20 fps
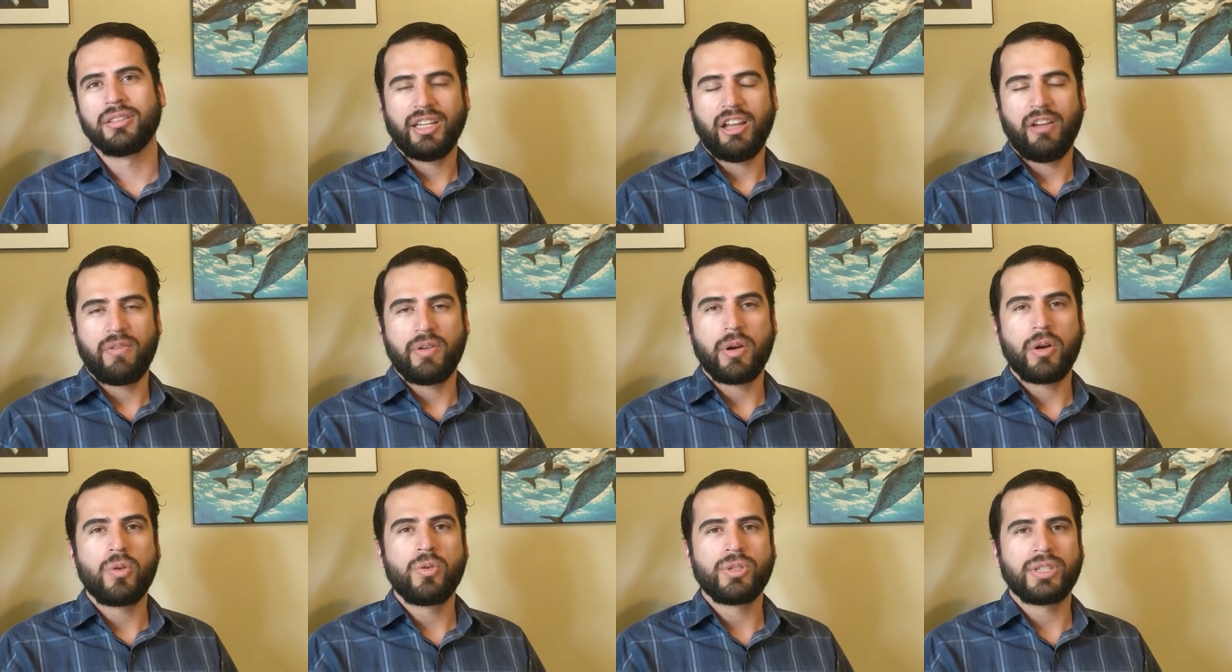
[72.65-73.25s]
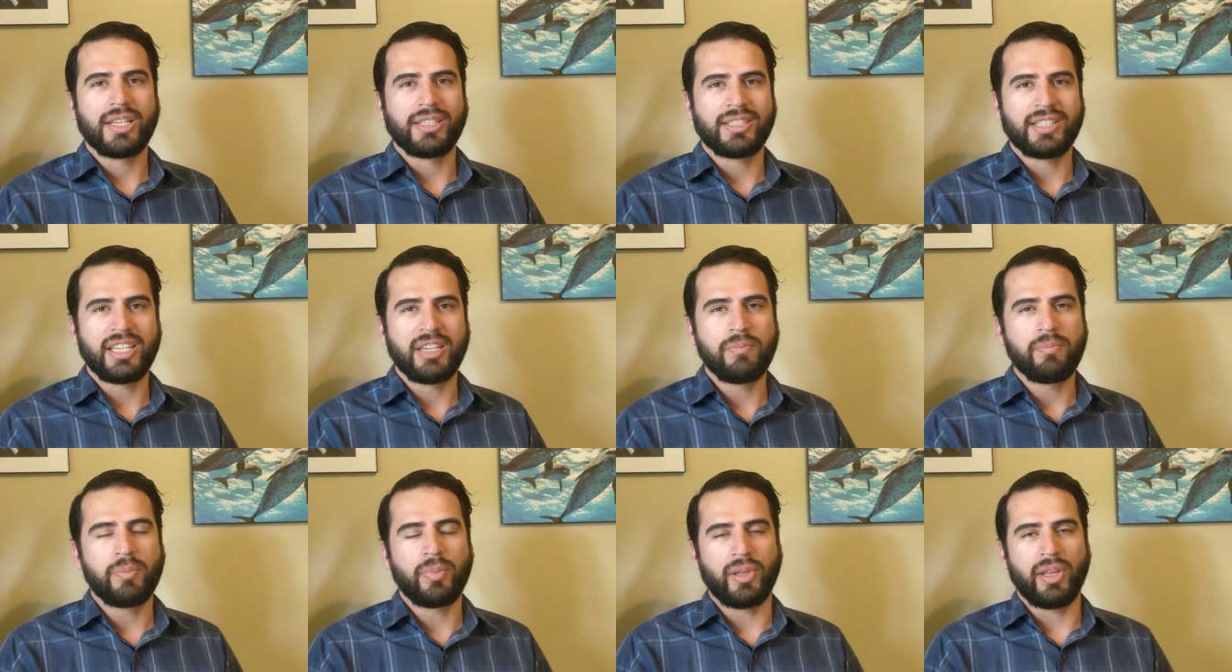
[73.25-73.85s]
everyone who's a team
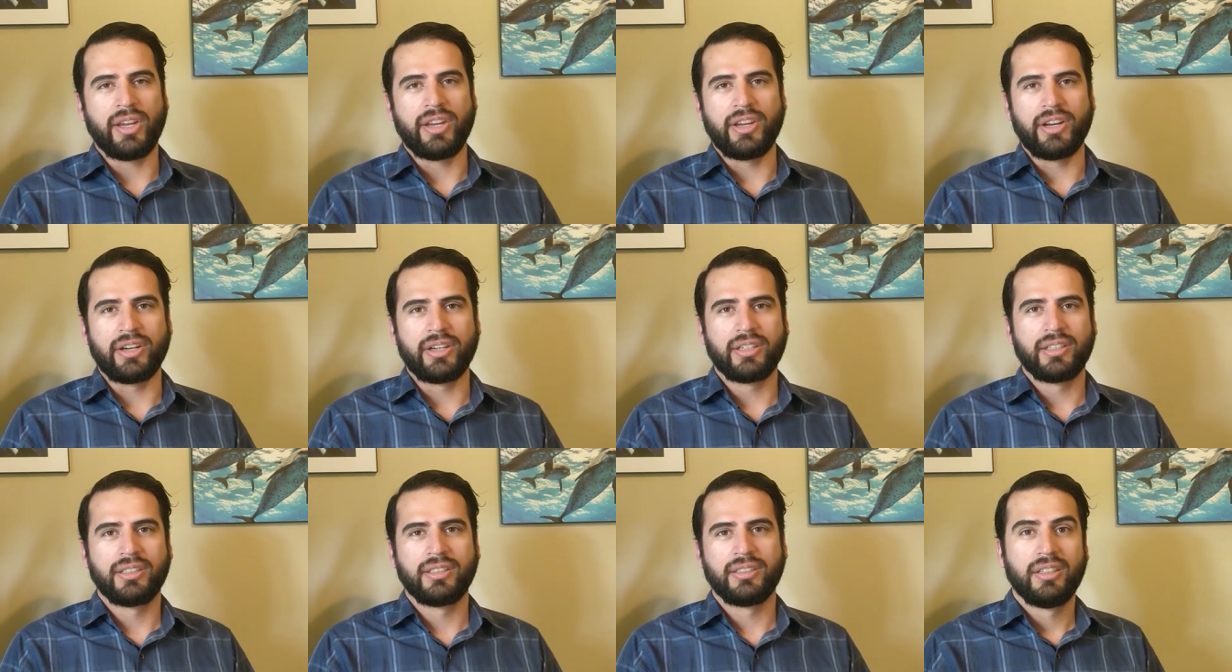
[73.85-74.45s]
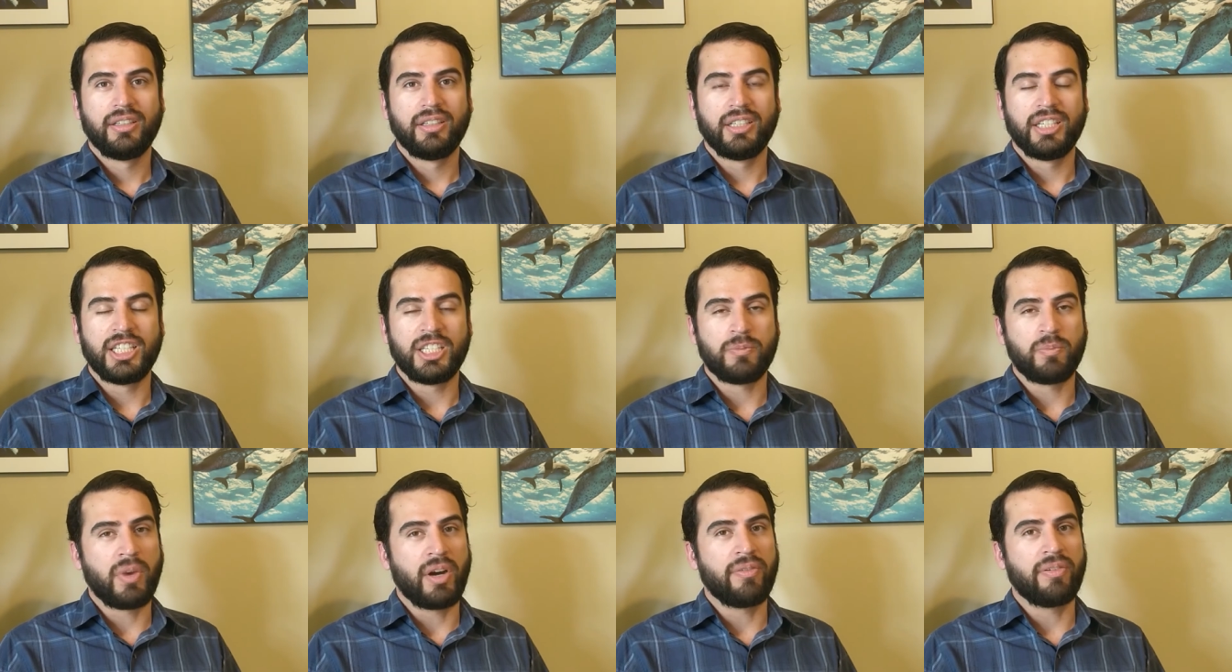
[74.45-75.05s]
player he's
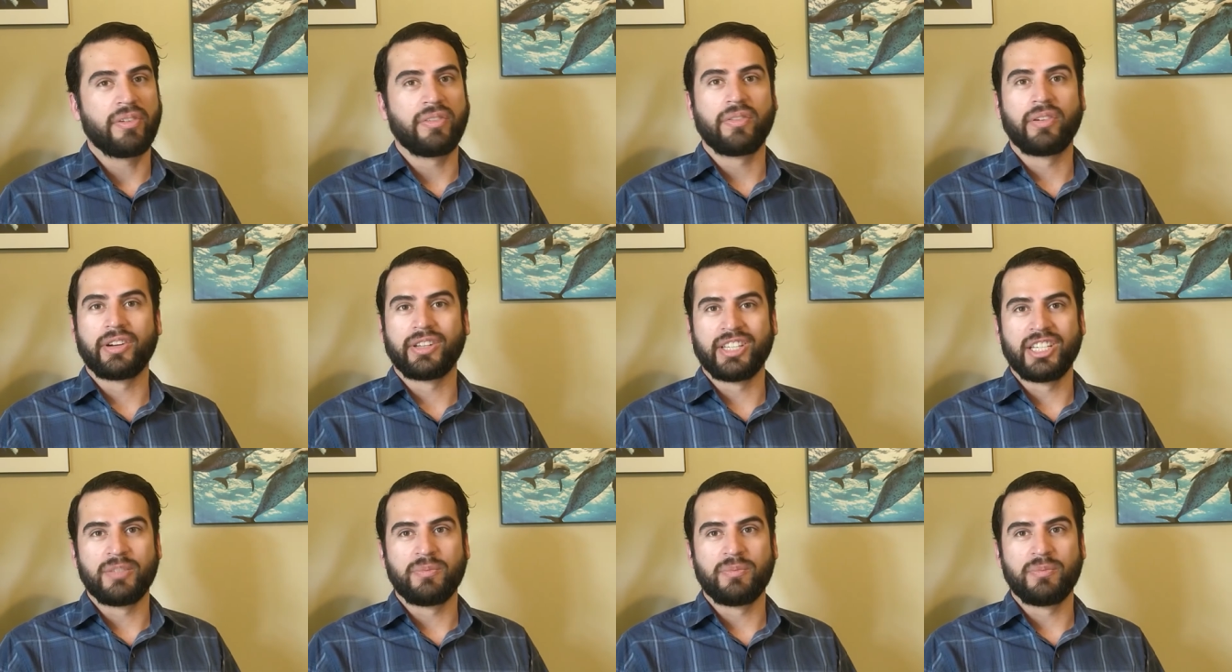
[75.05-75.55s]
perfect for this